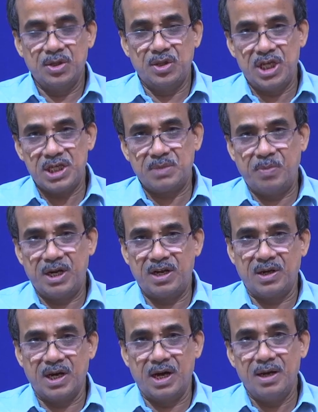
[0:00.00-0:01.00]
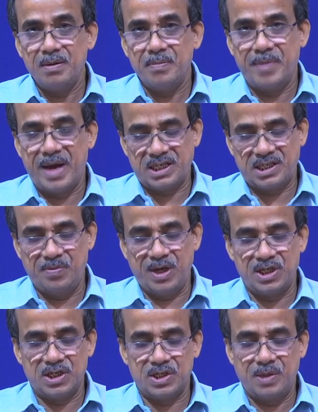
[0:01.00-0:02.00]
this particular
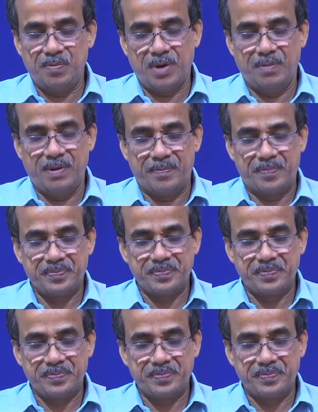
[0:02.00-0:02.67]
maximization problem.